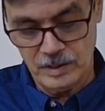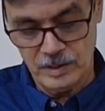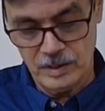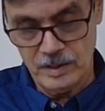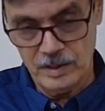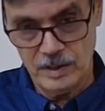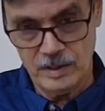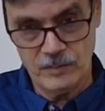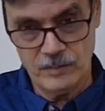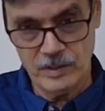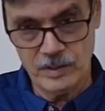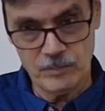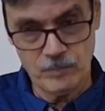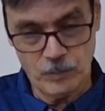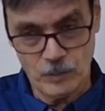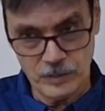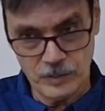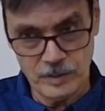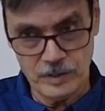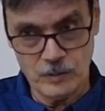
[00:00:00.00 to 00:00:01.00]
a very
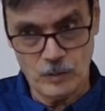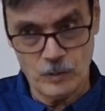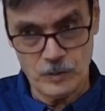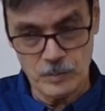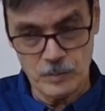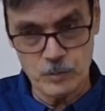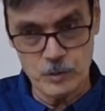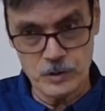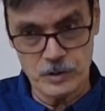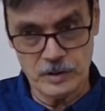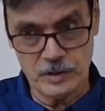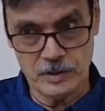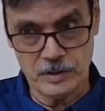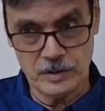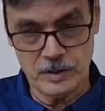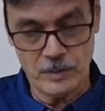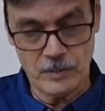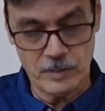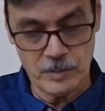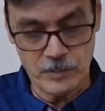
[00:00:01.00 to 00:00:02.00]
important contribution
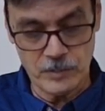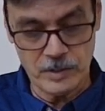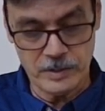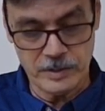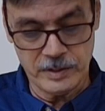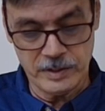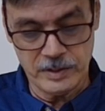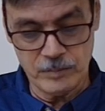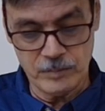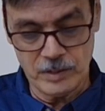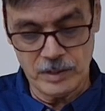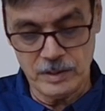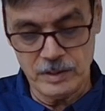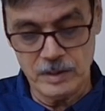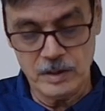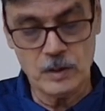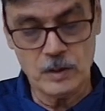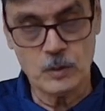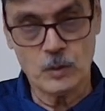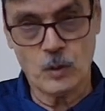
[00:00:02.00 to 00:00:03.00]
in liberal theory by
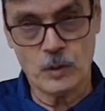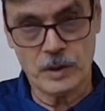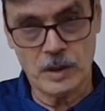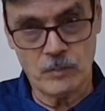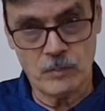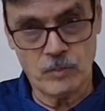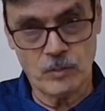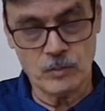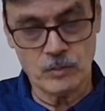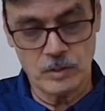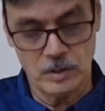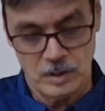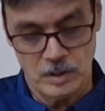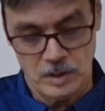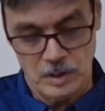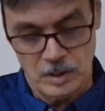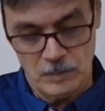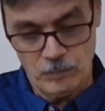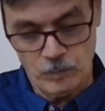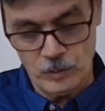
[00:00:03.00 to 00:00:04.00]
talking about
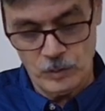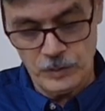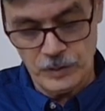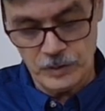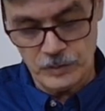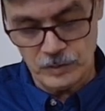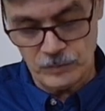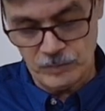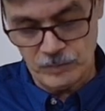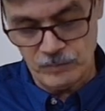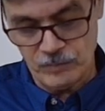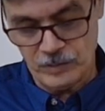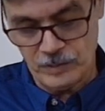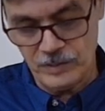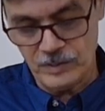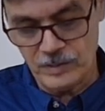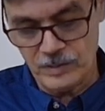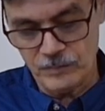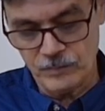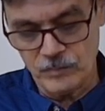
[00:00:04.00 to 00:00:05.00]
politics of
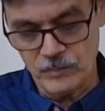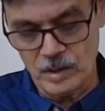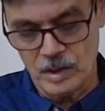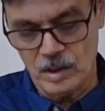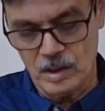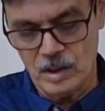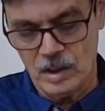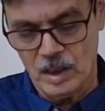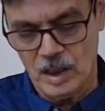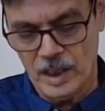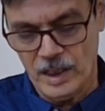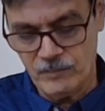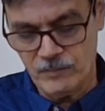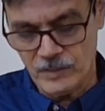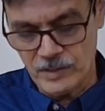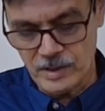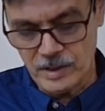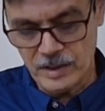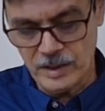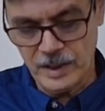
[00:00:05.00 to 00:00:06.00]
difference and
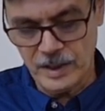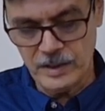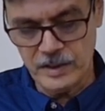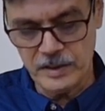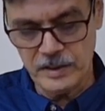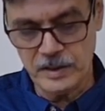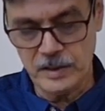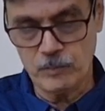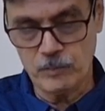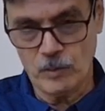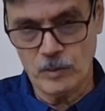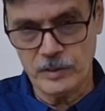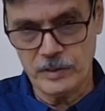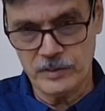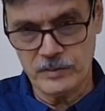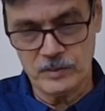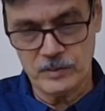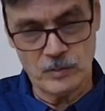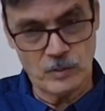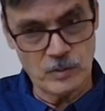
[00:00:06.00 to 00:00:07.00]
whether identity
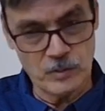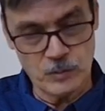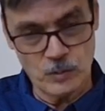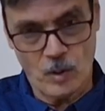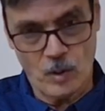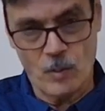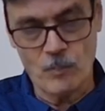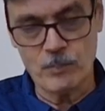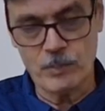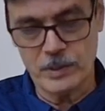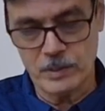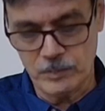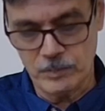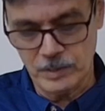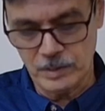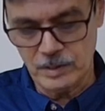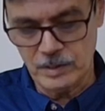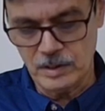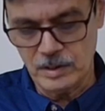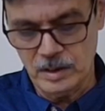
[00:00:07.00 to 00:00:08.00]
politics is also compatible
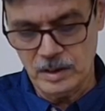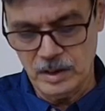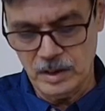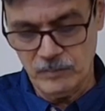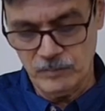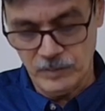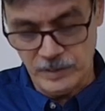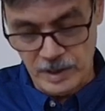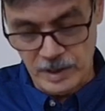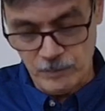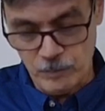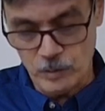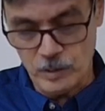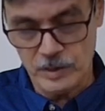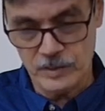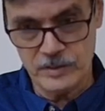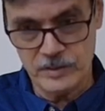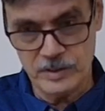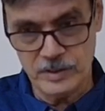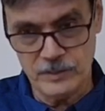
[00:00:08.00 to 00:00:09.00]
with
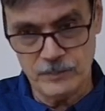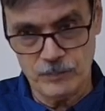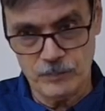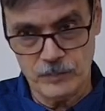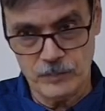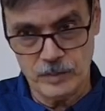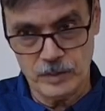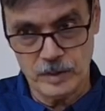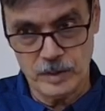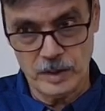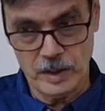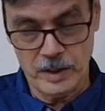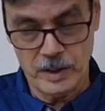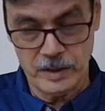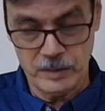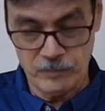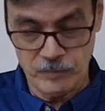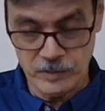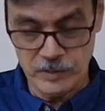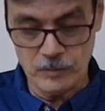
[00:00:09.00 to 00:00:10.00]
democracy and
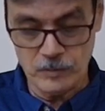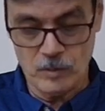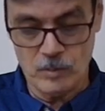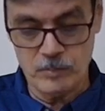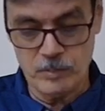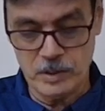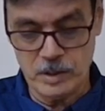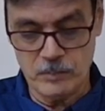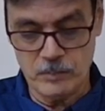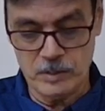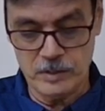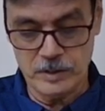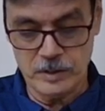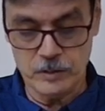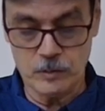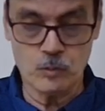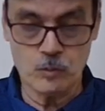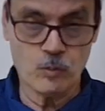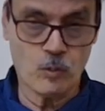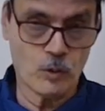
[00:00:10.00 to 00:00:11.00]
if it is compatible then
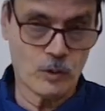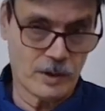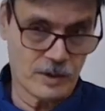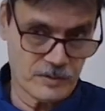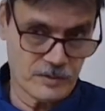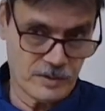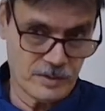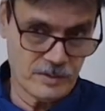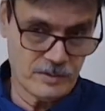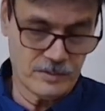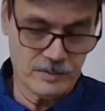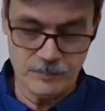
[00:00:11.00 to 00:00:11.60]
to what extent.